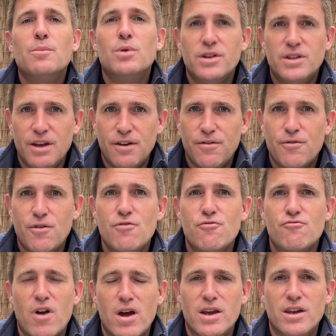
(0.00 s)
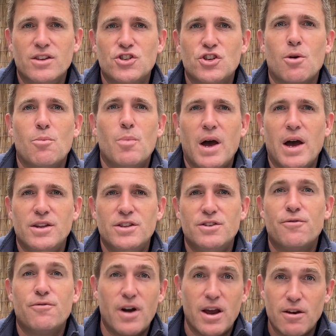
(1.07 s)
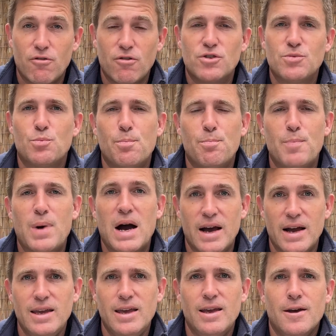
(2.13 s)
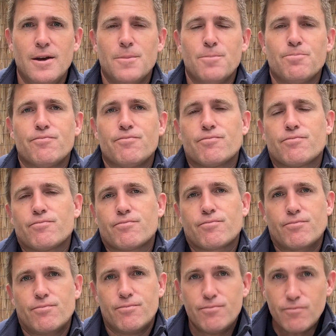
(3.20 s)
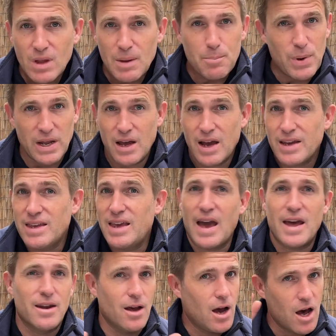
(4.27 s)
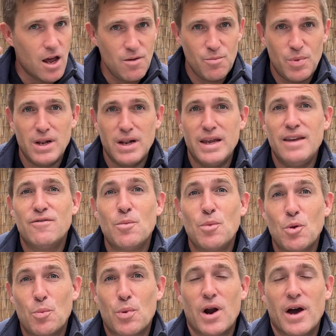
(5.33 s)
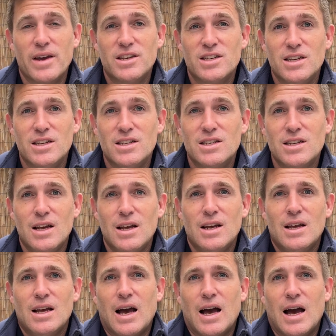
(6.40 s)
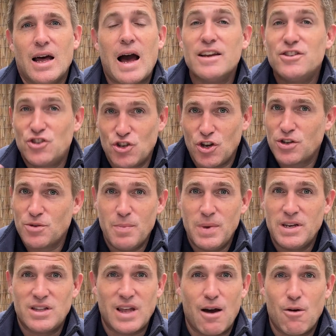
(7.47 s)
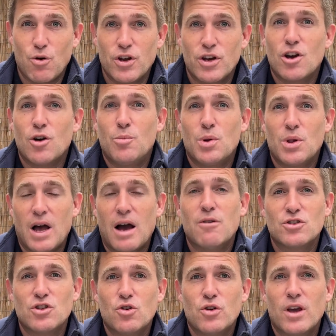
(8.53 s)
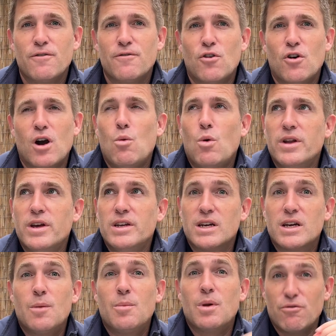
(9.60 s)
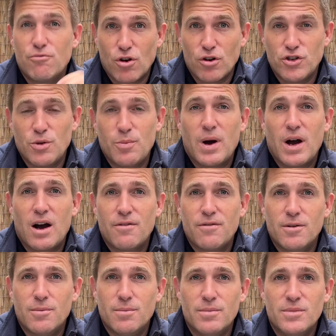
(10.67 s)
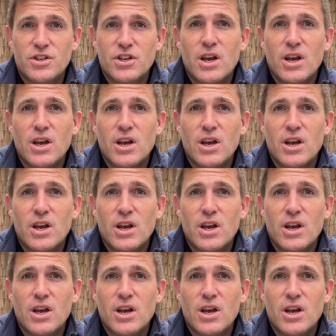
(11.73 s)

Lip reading: but different range compared to Fragrance Buy. But again, unbelievable prices. I just missed out on a couple that I was looking for. I wanted a couple of Roger Parfums,